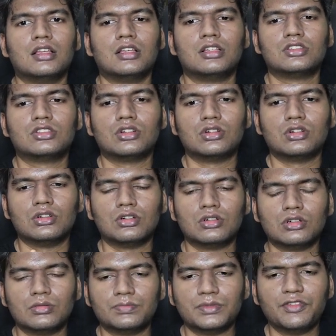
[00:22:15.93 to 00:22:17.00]

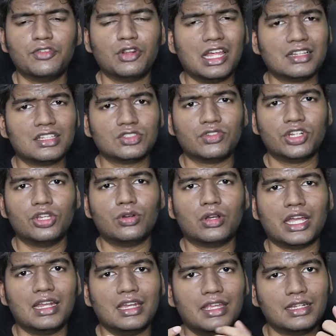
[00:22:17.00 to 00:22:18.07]
So if you like this video,
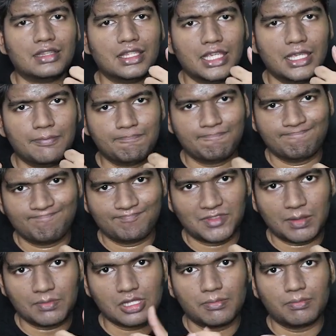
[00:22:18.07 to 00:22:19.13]
kindly hit the
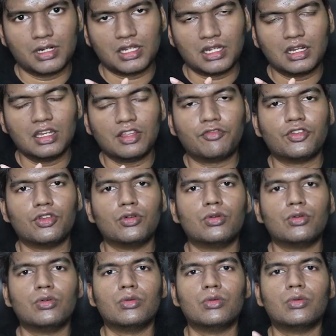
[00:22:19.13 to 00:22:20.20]
thumbs up button. If you
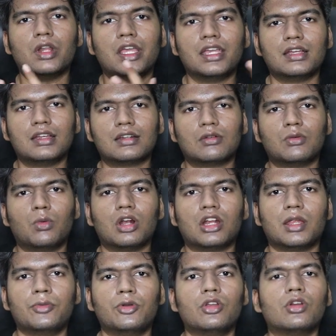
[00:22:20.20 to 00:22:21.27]
like what
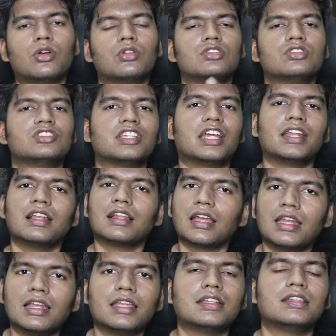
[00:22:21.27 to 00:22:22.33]
I'm doing on this channel,
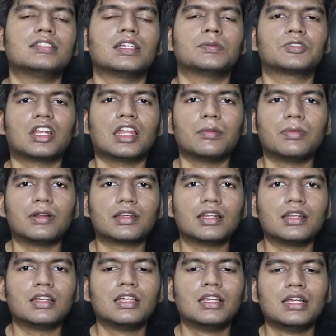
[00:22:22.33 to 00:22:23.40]
kindly hit the subscribe
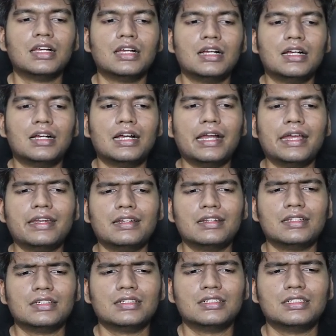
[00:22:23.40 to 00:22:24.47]
button,
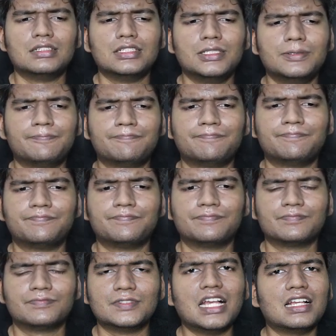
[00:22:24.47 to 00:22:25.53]
and
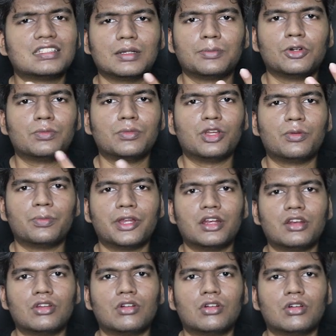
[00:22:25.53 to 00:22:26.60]
yeah, support me on
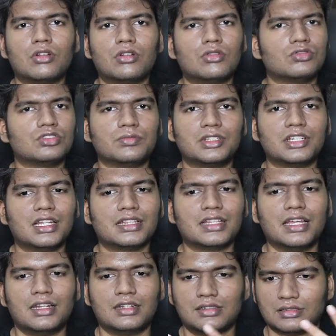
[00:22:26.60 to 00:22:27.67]
Patreon or do something like
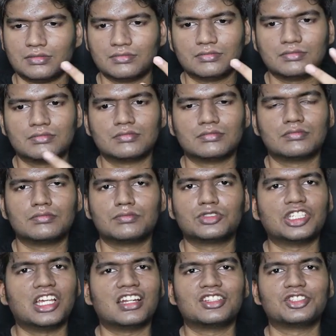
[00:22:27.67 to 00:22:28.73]
that.
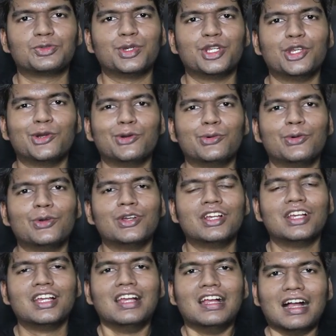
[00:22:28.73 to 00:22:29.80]
Share this video.
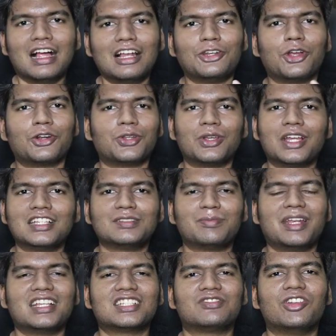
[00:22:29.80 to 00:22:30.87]
I'll talk to you guys in
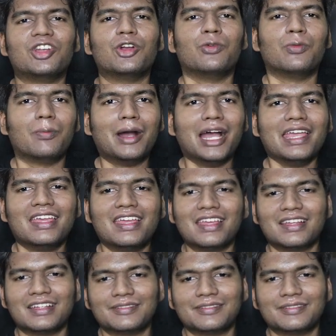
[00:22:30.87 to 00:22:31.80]
my next video. Bye.